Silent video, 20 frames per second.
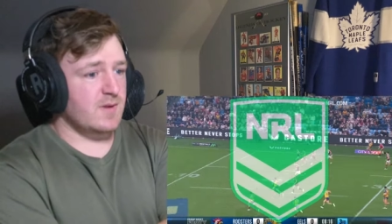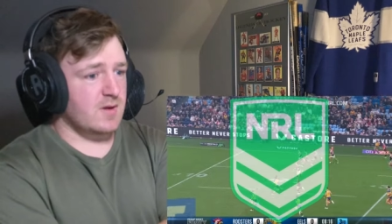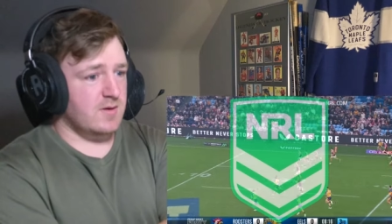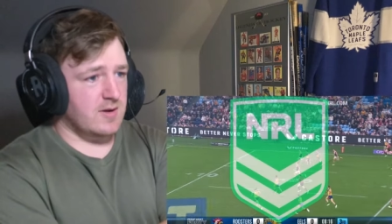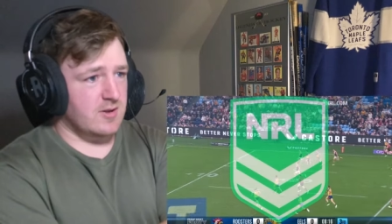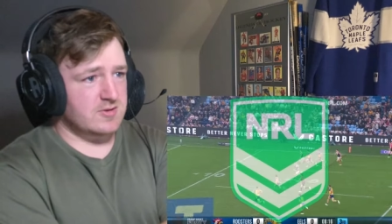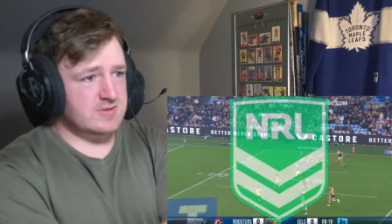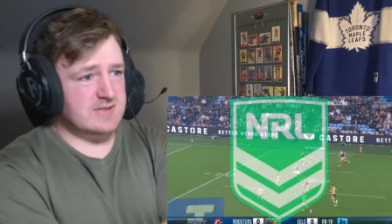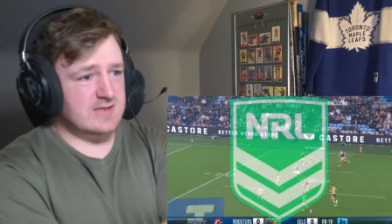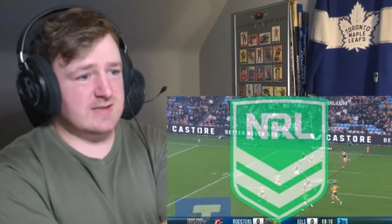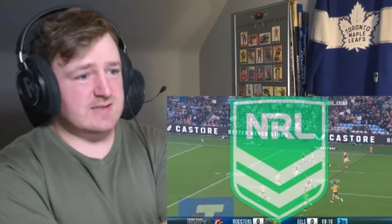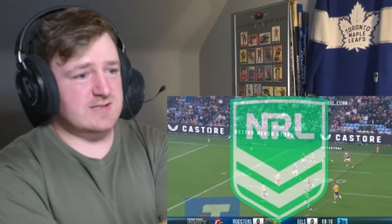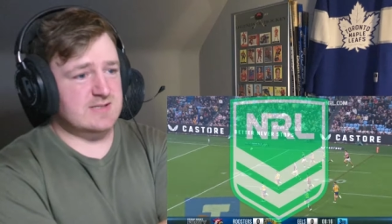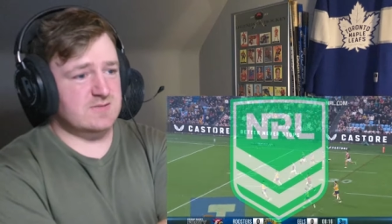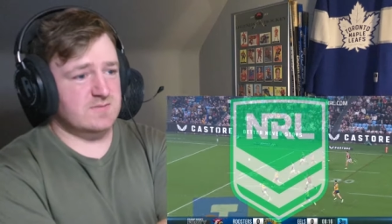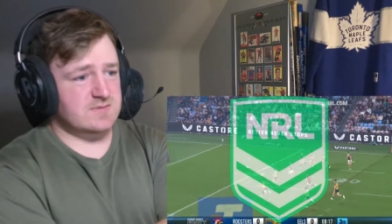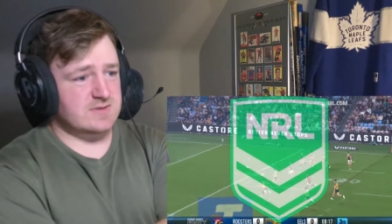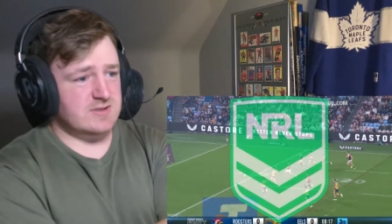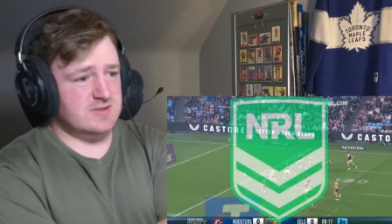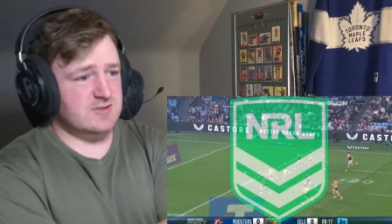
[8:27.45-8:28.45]
right, looks like
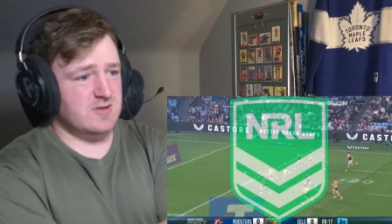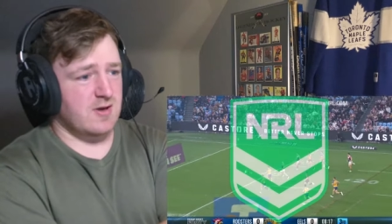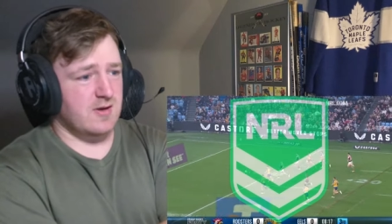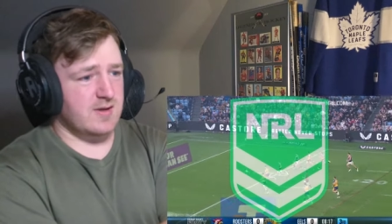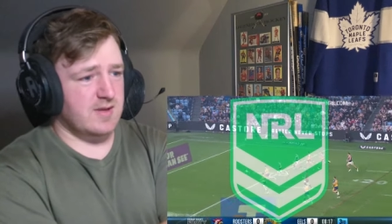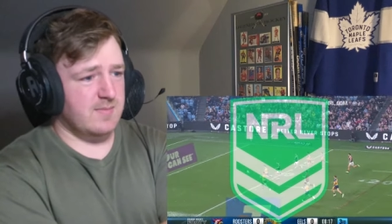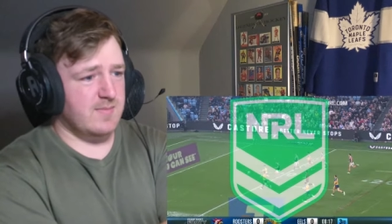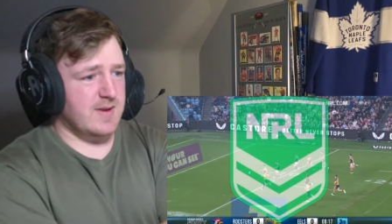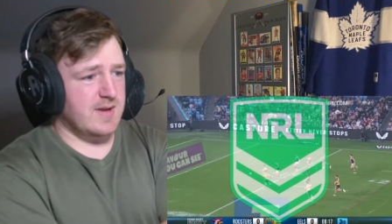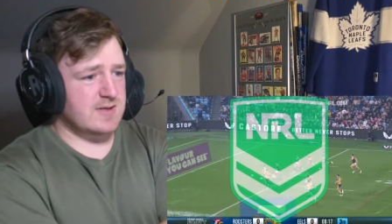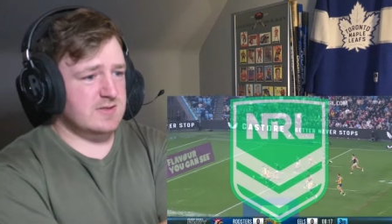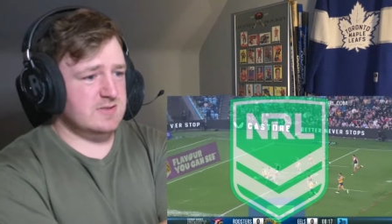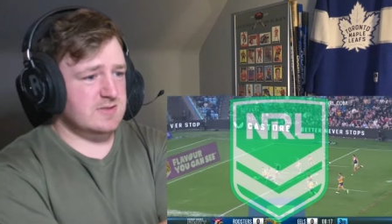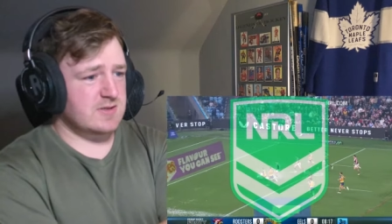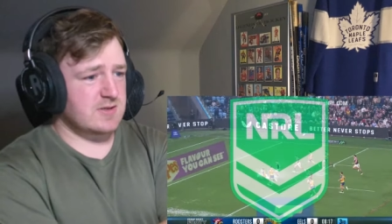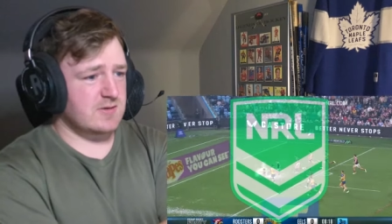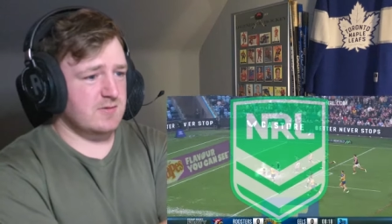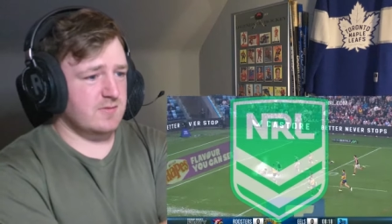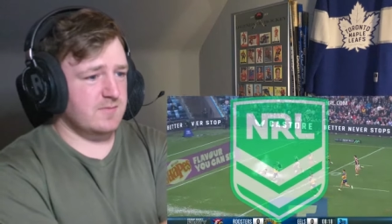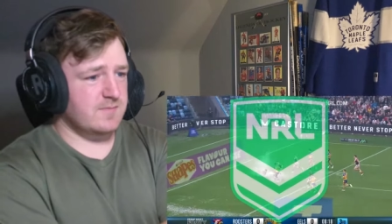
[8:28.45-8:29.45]
this one's a soggy match
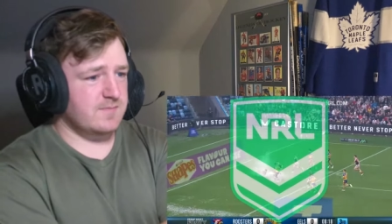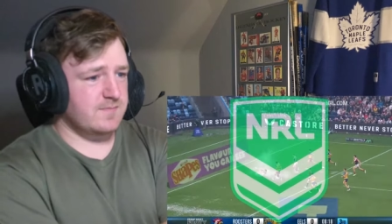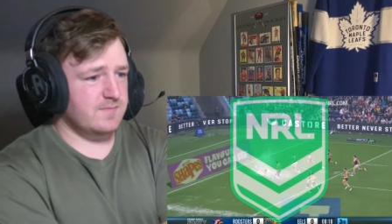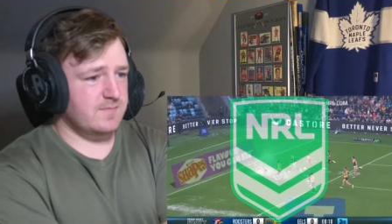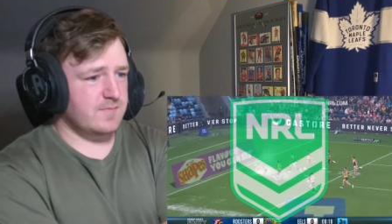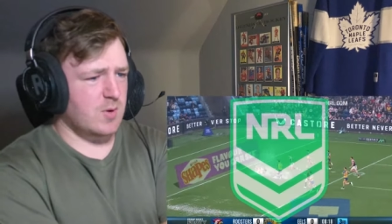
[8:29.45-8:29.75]
too.